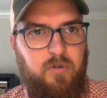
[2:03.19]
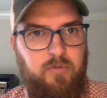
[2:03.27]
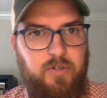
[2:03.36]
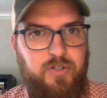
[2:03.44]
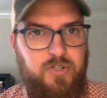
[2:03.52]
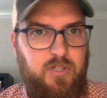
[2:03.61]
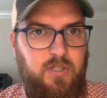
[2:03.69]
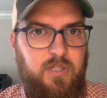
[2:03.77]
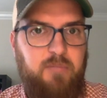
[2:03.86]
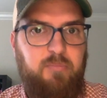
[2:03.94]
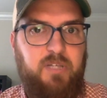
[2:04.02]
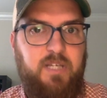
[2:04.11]

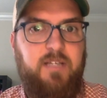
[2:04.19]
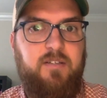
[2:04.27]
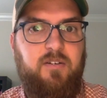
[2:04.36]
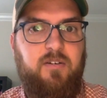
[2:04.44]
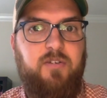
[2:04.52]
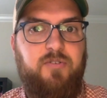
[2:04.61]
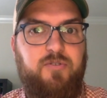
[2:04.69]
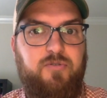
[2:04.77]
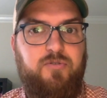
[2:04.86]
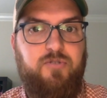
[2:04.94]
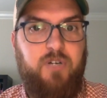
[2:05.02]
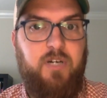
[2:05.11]
originally planned on
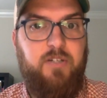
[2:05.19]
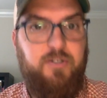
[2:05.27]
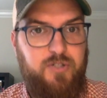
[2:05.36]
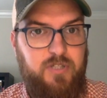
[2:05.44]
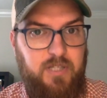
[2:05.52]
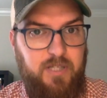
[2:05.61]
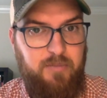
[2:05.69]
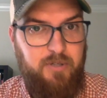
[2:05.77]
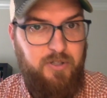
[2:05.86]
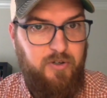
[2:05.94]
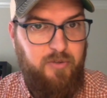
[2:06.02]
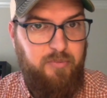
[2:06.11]
trying to just limit
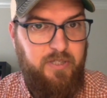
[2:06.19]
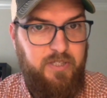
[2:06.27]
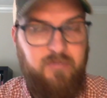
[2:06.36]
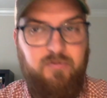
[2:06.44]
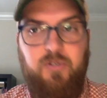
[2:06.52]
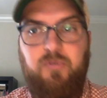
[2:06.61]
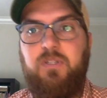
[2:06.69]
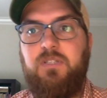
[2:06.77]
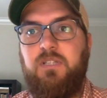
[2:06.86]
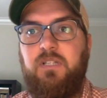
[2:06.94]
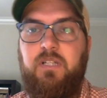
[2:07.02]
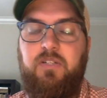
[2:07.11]
European
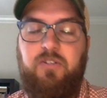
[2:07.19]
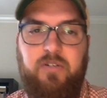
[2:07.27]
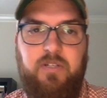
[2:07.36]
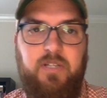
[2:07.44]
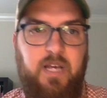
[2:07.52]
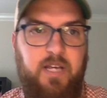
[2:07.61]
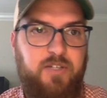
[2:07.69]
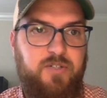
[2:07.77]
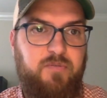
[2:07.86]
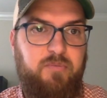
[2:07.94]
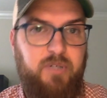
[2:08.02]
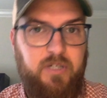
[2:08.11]
influence, and then during the age
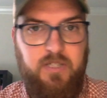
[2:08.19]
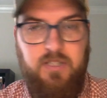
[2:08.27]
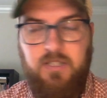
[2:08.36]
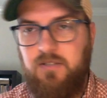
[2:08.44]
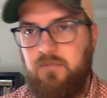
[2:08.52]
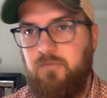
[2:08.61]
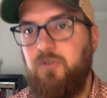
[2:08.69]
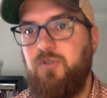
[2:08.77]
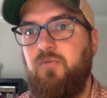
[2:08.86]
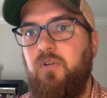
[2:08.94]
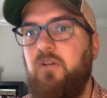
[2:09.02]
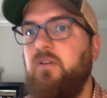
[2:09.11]
of imperialism,
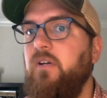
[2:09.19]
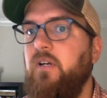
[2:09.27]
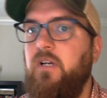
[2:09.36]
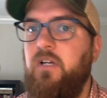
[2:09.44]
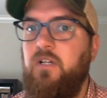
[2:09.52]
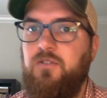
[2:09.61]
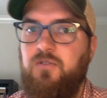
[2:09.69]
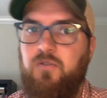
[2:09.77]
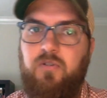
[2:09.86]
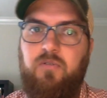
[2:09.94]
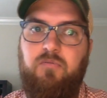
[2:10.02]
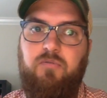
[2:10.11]
Roosevelt
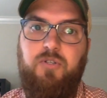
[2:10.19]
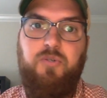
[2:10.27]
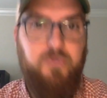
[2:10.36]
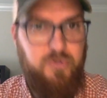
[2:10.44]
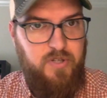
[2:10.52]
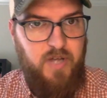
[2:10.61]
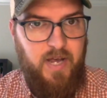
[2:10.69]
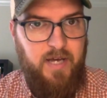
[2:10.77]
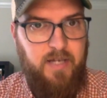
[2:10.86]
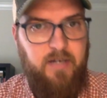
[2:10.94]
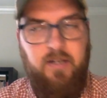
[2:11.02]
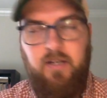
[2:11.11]
sort of used
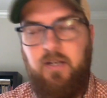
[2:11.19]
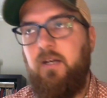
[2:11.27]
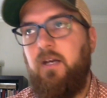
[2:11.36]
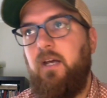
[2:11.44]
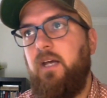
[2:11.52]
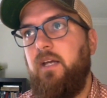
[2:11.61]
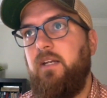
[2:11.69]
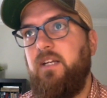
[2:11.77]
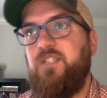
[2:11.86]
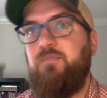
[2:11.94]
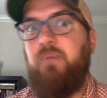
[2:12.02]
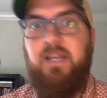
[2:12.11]
that and
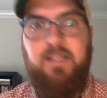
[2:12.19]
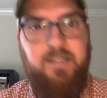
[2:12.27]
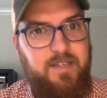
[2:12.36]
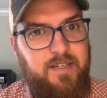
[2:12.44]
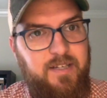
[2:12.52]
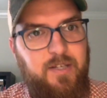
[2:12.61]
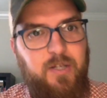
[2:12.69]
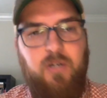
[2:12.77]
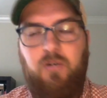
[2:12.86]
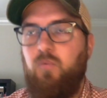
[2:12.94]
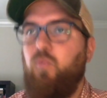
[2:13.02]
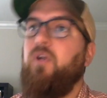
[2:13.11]
expanded it
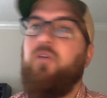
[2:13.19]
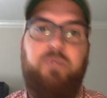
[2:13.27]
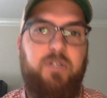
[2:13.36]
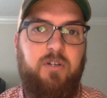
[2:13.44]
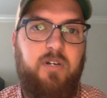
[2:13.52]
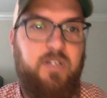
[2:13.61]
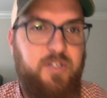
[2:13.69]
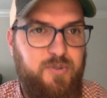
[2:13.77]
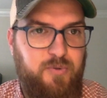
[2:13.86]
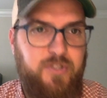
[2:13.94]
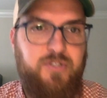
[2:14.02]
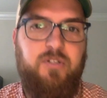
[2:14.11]
well beyond its
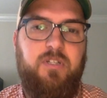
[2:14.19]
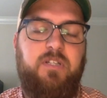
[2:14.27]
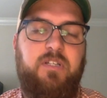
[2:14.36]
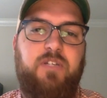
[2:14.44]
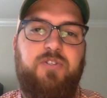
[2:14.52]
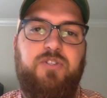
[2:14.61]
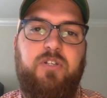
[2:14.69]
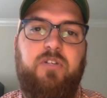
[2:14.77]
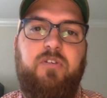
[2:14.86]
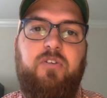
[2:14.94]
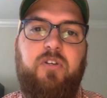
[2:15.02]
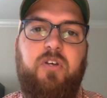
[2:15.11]
original
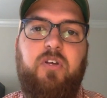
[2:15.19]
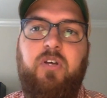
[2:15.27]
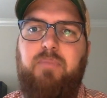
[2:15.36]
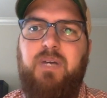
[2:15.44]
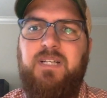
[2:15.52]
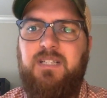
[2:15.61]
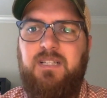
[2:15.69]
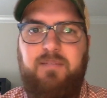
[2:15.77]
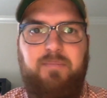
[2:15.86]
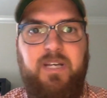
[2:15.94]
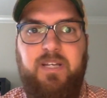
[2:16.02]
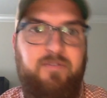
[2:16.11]
intention to basically
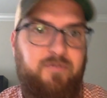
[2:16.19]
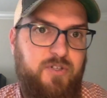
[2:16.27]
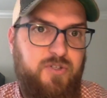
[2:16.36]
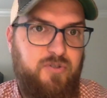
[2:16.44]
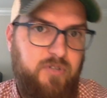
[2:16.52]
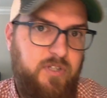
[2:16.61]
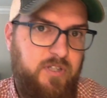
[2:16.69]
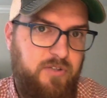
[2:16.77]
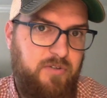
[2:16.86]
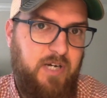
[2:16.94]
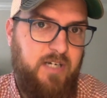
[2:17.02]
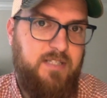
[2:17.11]
make it official that the
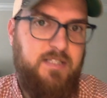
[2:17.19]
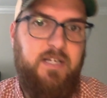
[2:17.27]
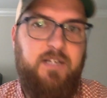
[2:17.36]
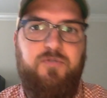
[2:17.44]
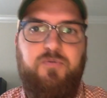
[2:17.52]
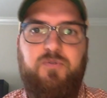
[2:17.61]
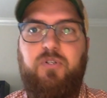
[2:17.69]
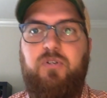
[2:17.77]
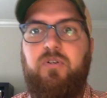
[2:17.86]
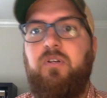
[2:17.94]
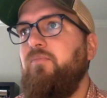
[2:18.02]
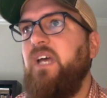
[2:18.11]
United States was going
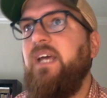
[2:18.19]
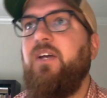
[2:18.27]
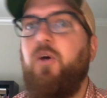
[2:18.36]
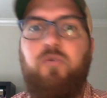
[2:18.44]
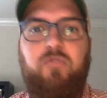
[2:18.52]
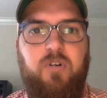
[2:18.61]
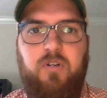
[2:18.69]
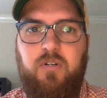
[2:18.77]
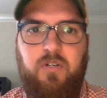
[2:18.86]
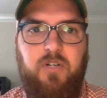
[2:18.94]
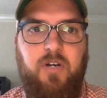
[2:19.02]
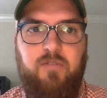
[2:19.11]
to take
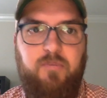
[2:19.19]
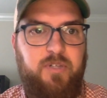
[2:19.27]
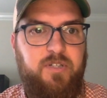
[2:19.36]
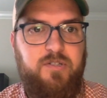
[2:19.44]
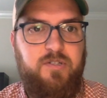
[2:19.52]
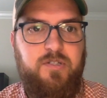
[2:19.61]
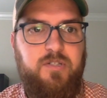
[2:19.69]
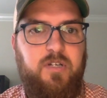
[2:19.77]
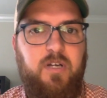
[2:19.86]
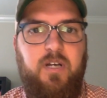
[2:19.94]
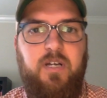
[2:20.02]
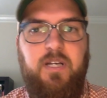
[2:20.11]
over governments
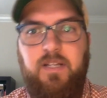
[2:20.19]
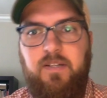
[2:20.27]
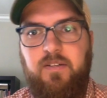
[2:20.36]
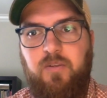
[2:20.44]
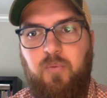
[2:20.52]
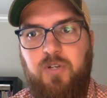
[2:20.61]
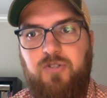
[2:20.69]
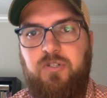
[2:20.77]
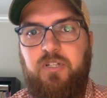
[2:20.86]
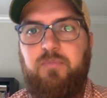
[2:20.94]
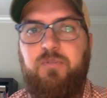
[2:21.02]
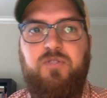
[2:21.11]
in the Western
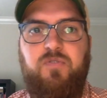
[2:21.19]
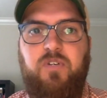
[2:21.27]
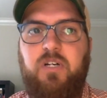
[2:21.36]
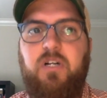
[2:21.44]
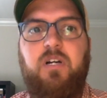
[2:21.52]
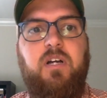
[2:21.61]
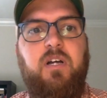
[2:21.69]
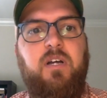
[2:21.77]
Hemisphere